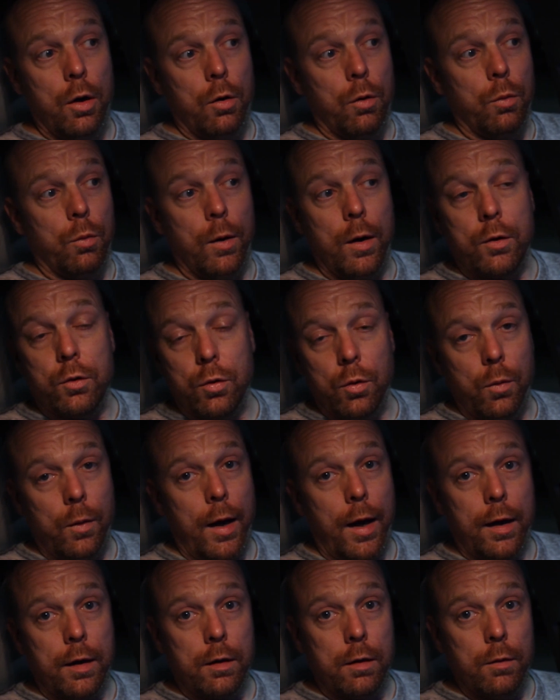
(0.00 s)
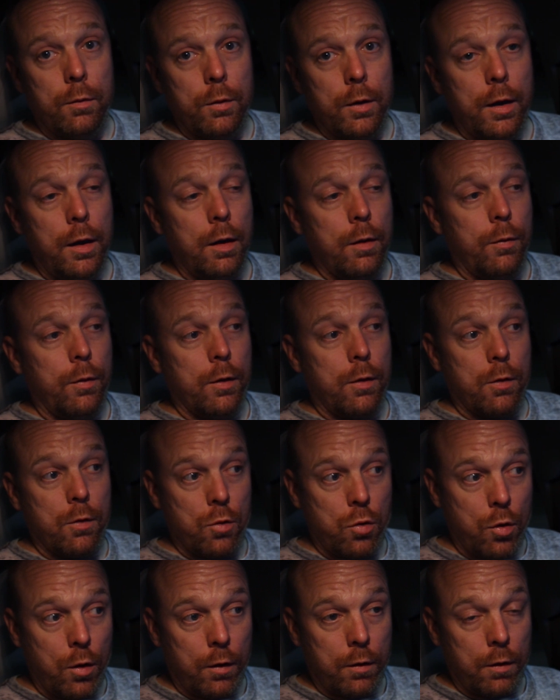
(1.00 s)
retroactively, if it's
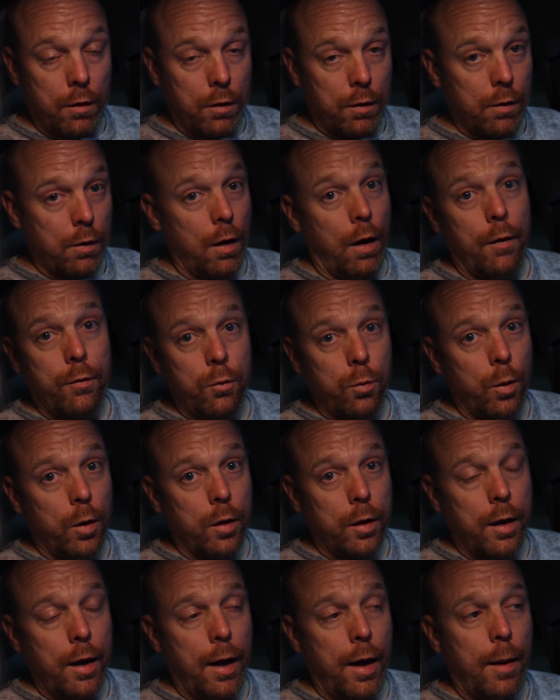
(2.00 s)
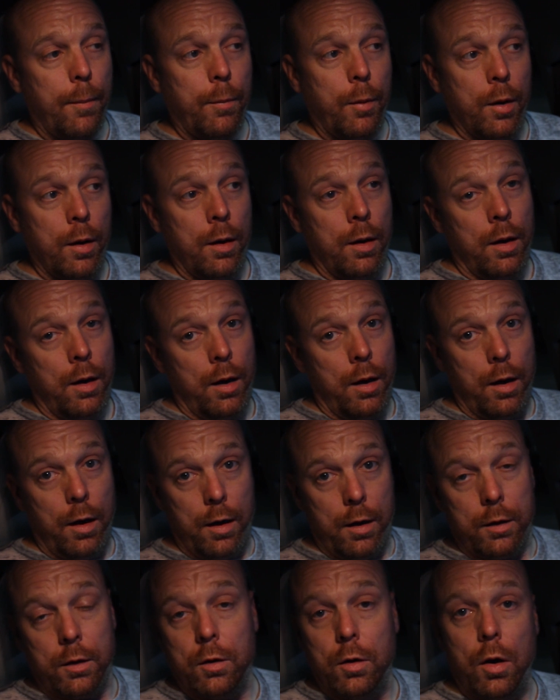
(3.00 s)
just a software cap,
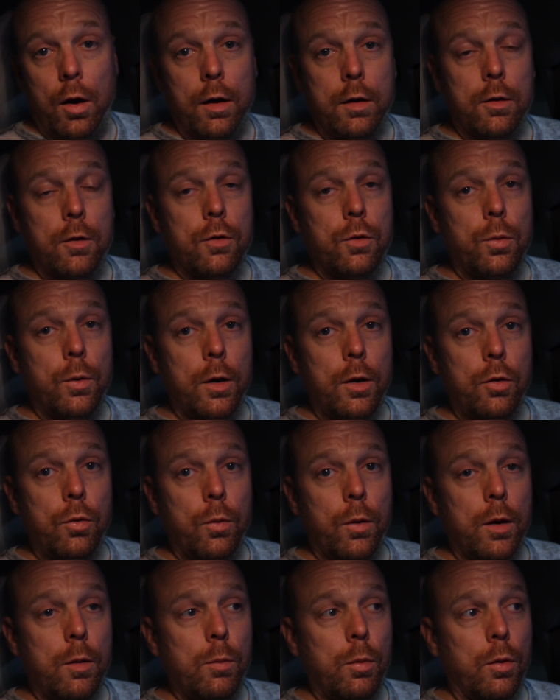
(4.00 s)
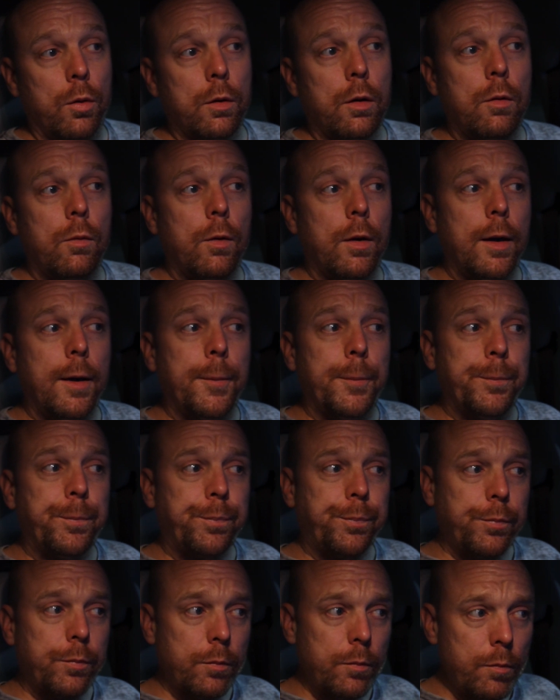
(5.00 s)
unlock the 2020 Bolt EV.
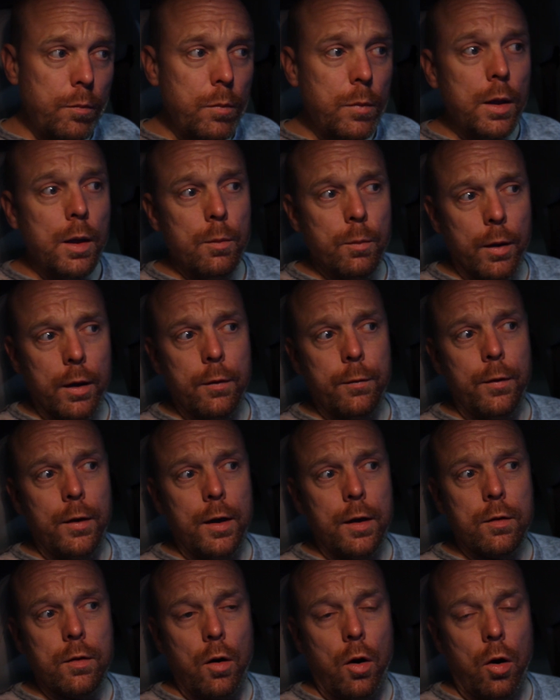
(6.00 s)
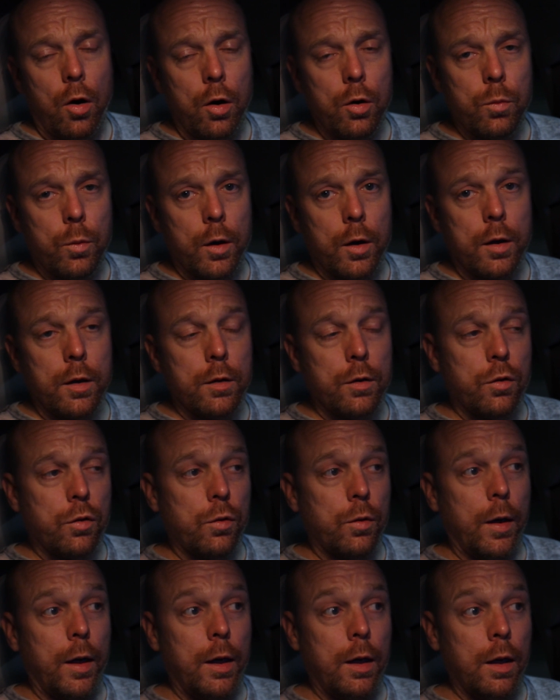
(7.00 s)
But if it is a hardware
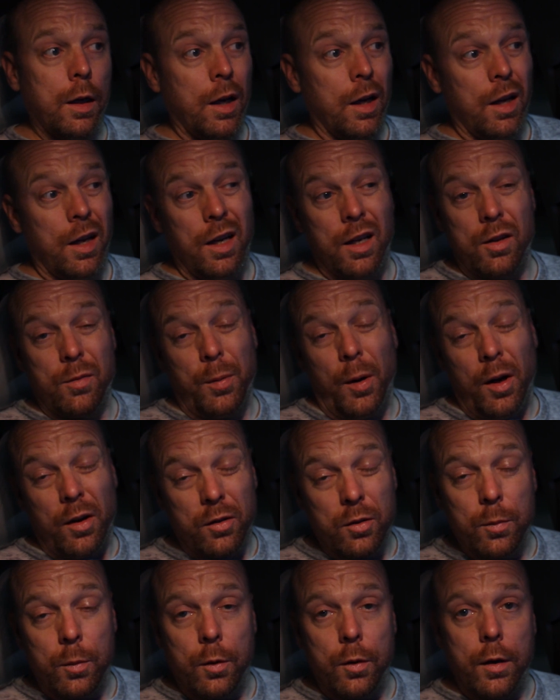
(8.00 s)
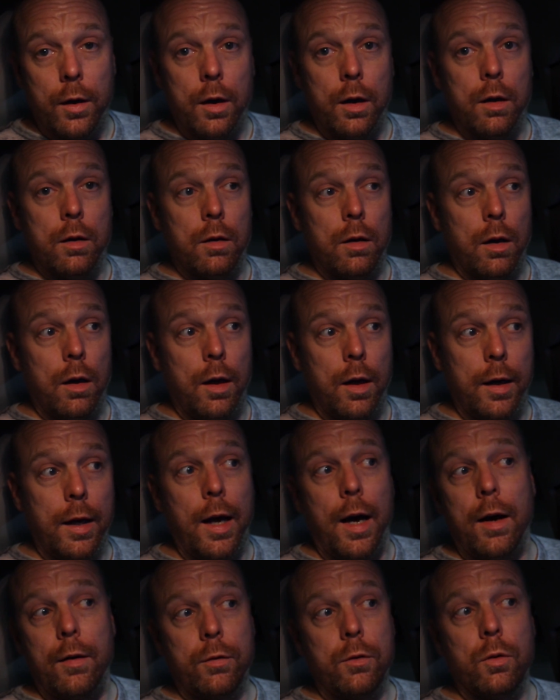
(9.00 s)
constraint, it's possible that an
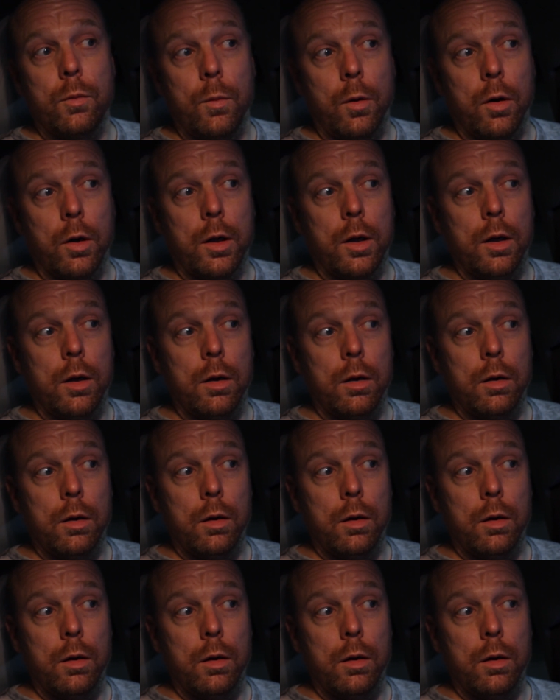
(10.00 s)
aftermarket